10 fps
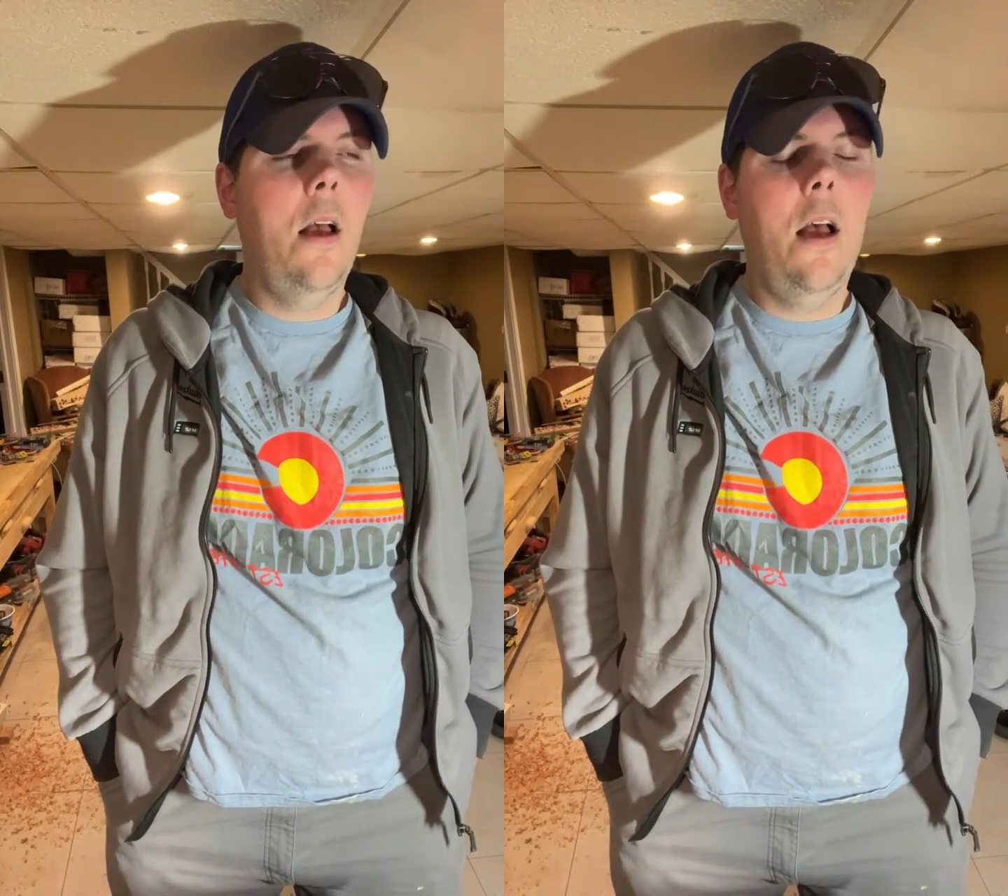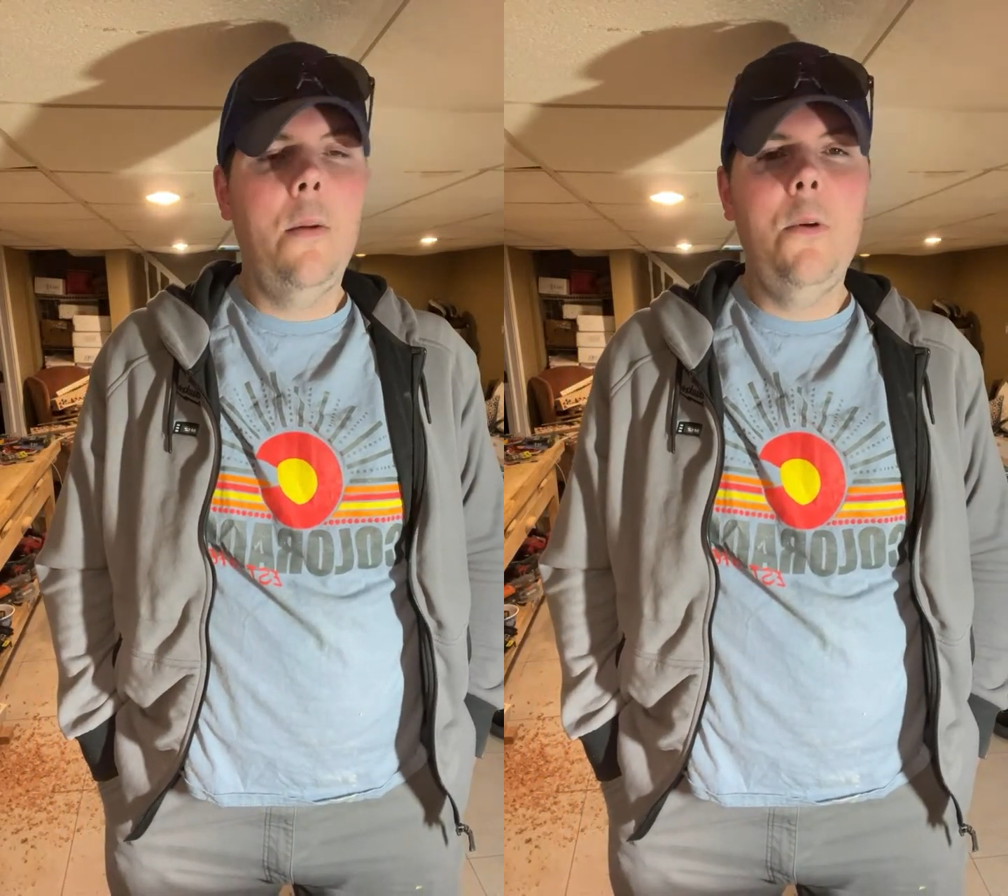
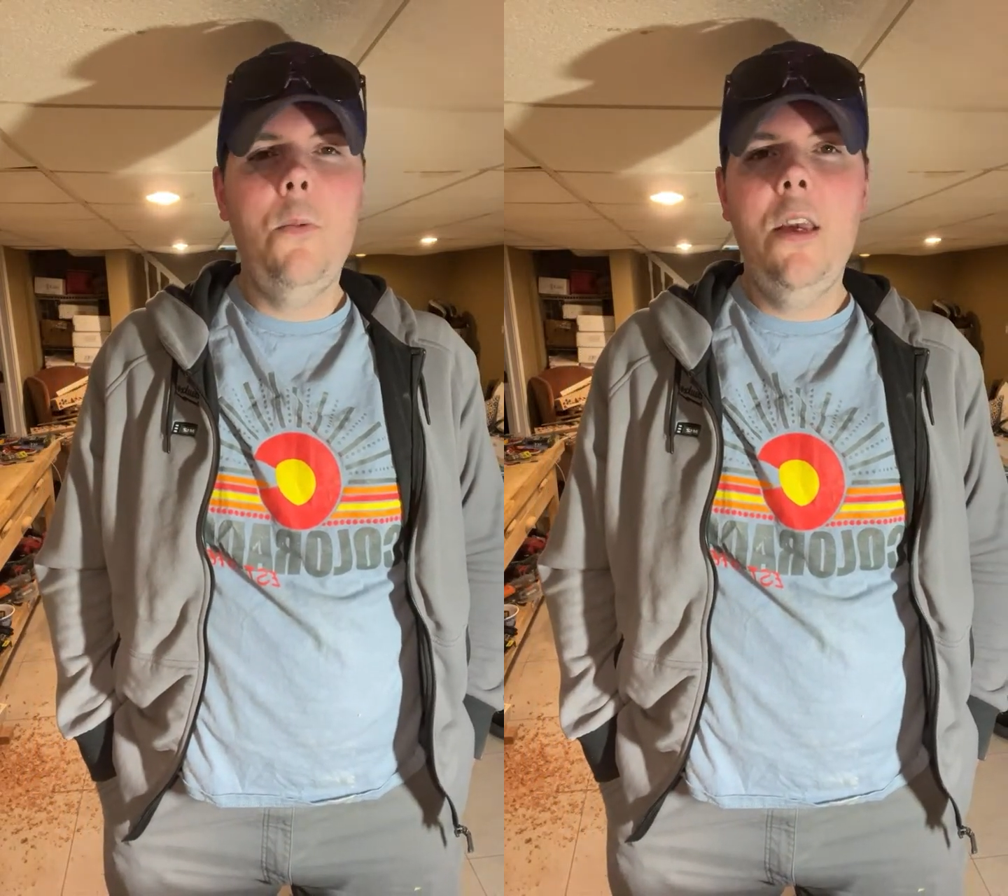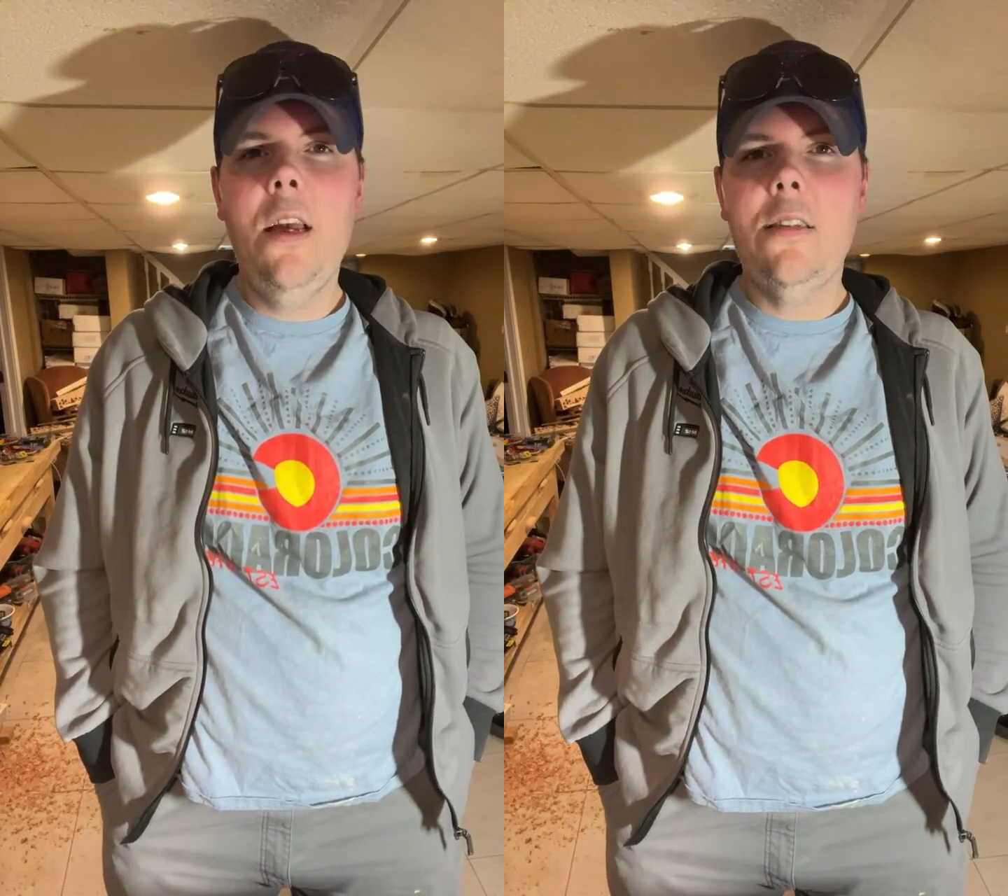I mean,
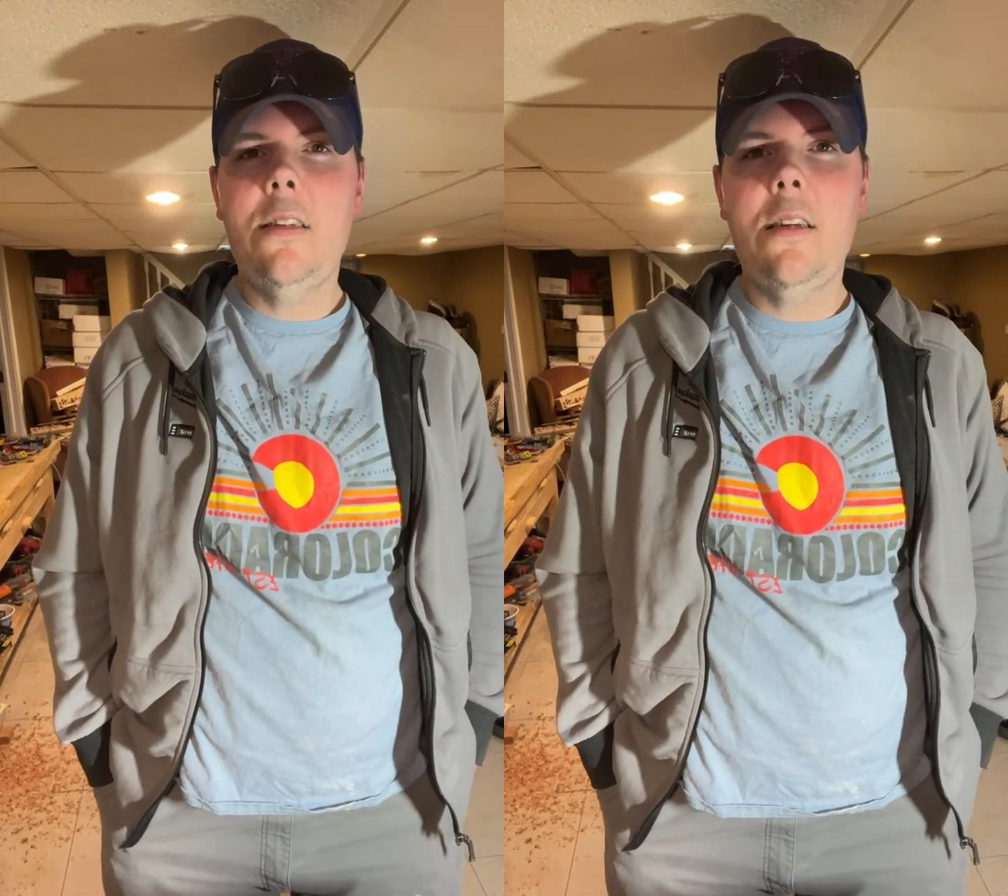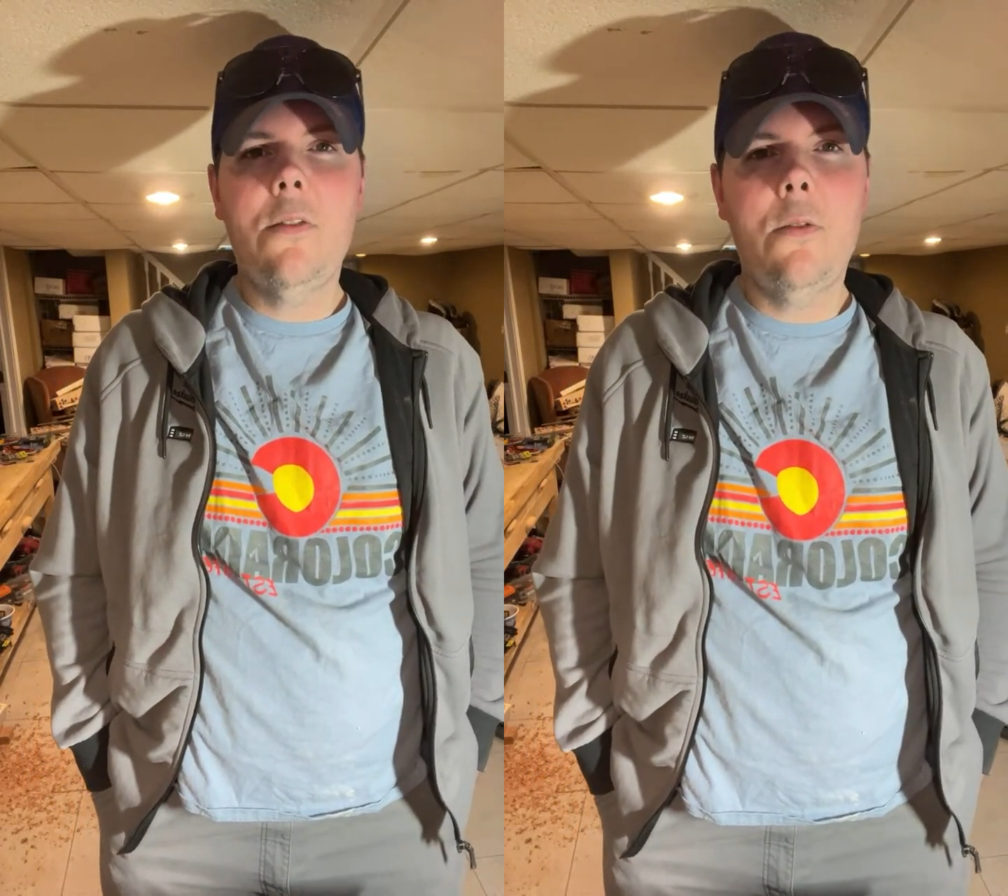we got
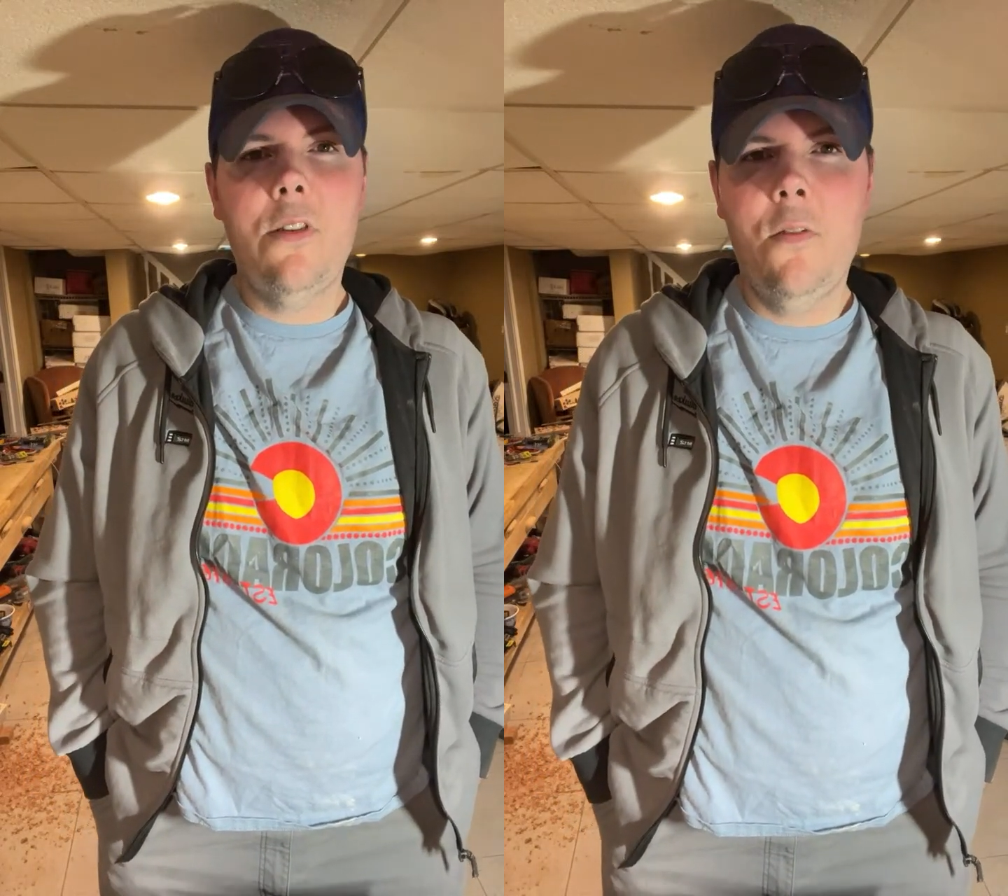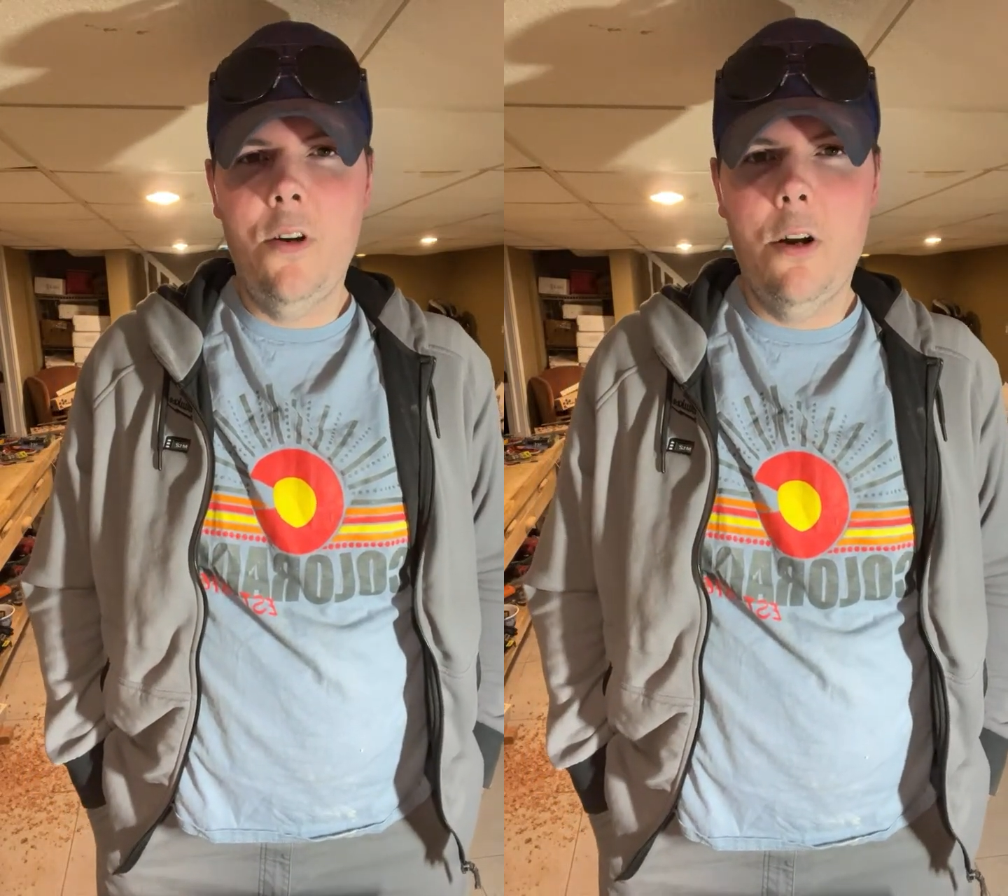6 or
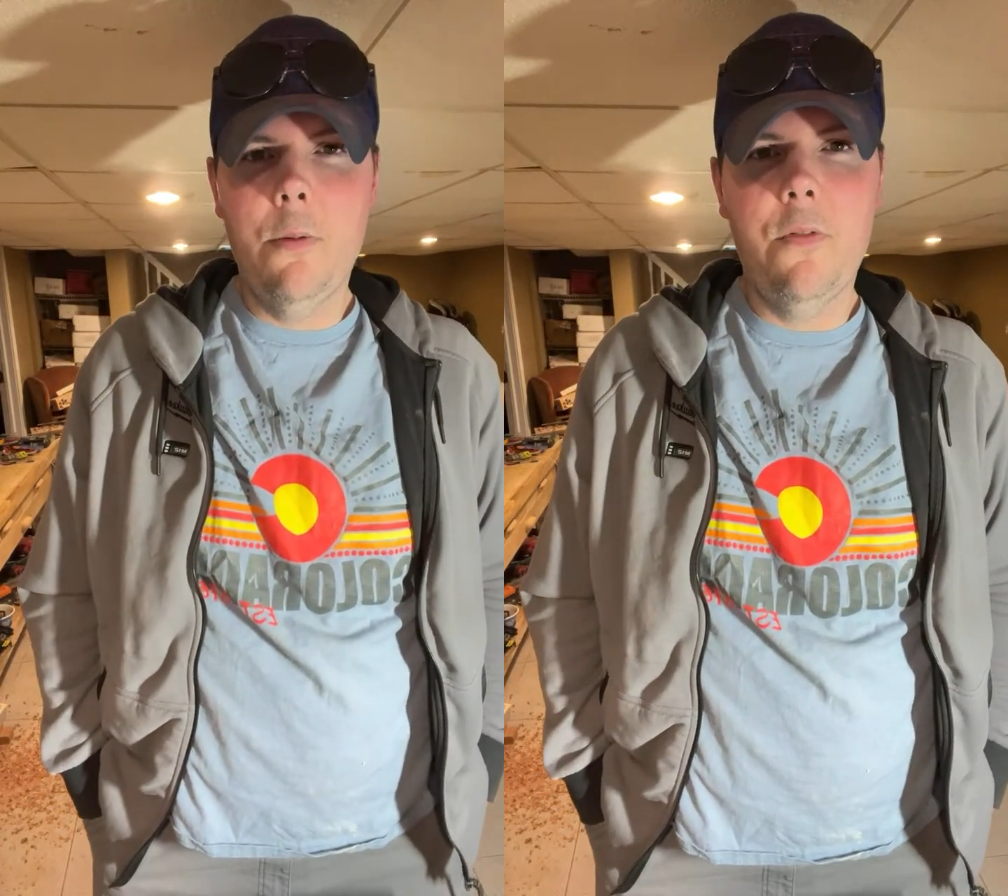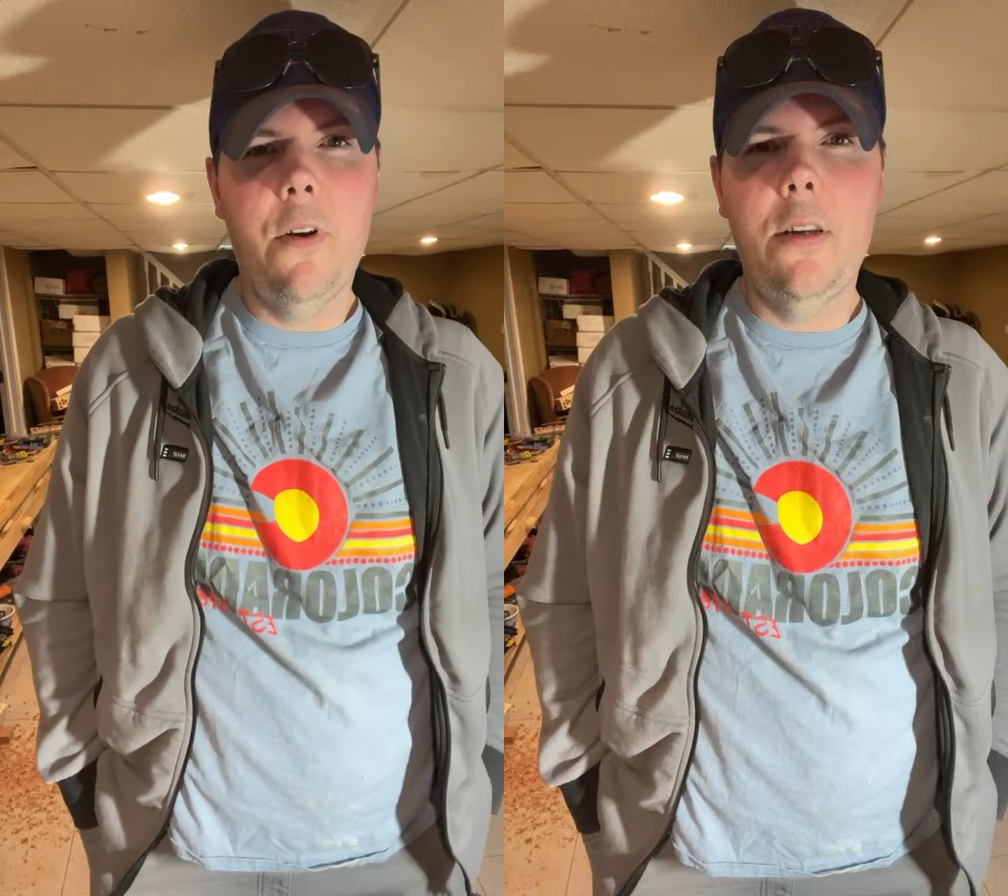7 Harbor
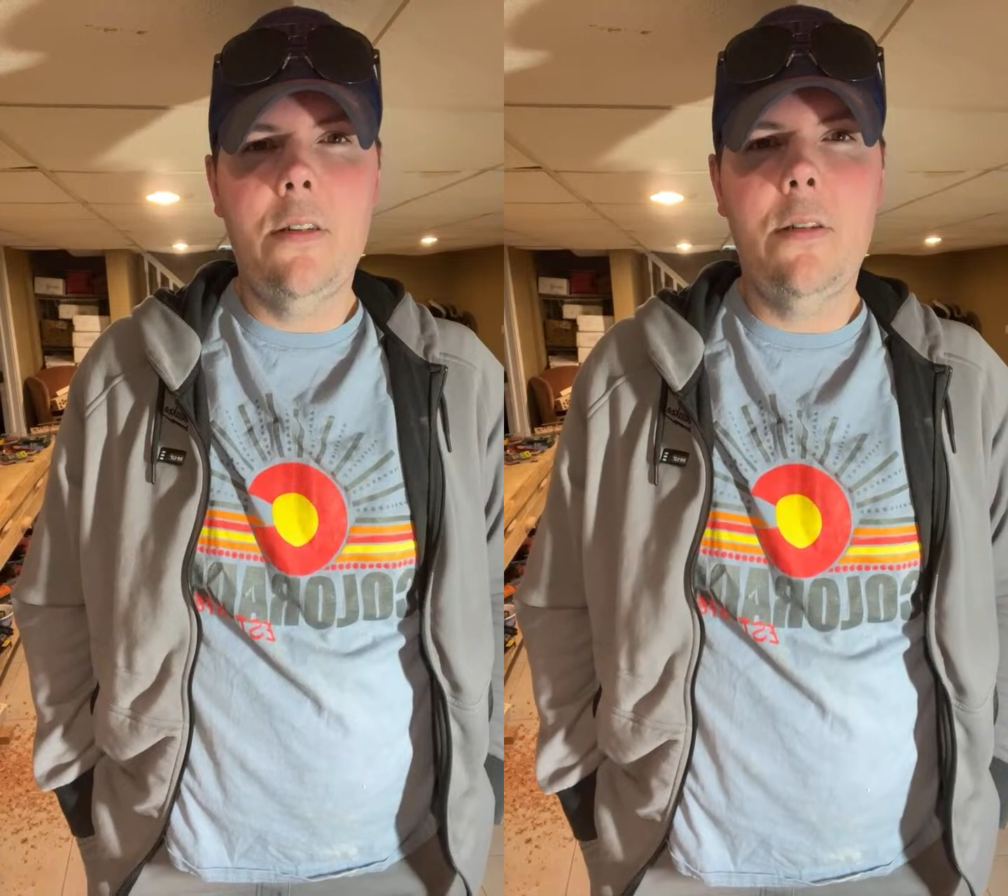Freights